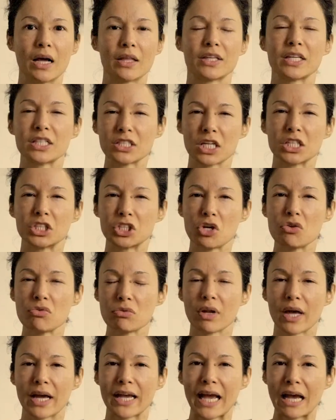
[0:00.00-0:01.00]
thing is, I don't
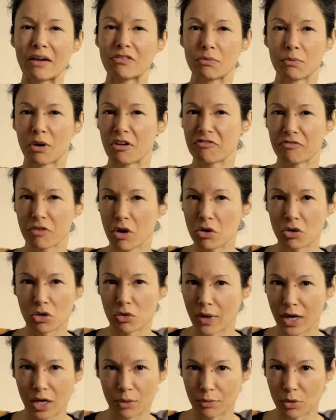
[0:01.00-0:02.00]
like having my phone
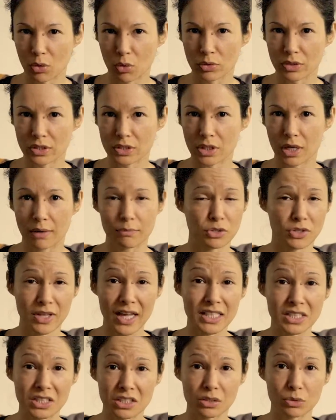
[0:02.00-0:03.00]
around me all the time, so
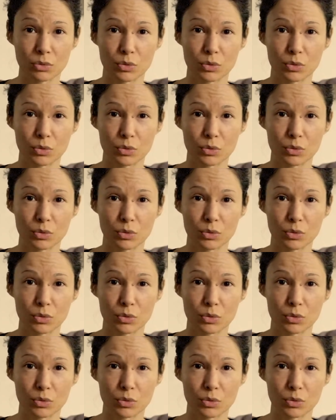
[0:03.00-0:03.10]
that didn't